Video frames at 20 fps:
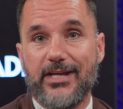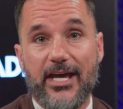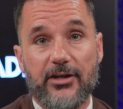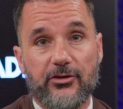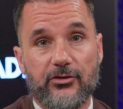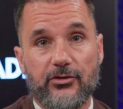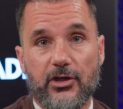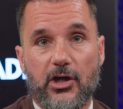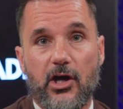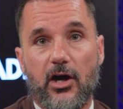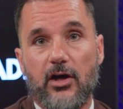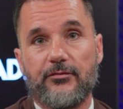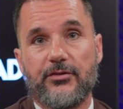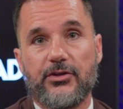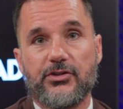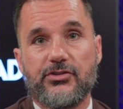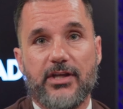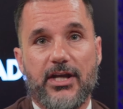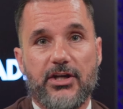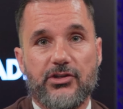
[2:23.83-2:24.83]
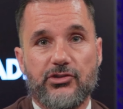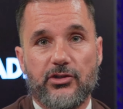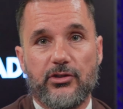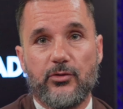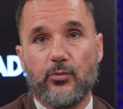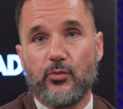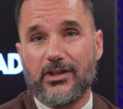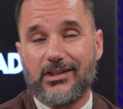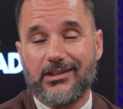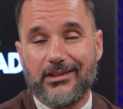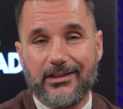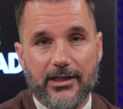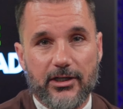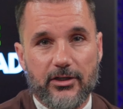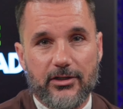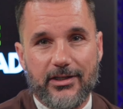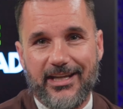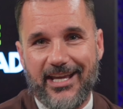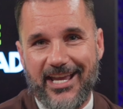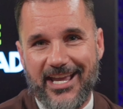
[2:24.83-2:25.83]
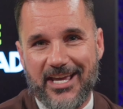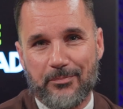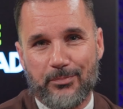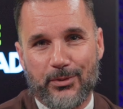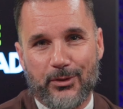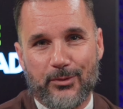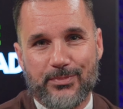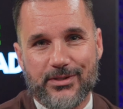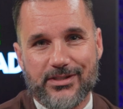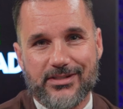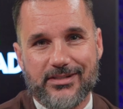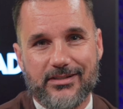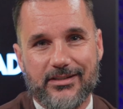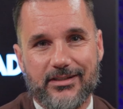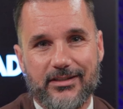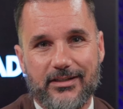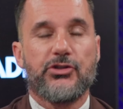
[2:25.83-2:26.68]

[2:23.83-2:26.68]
enter the conversation with clarity and purpose.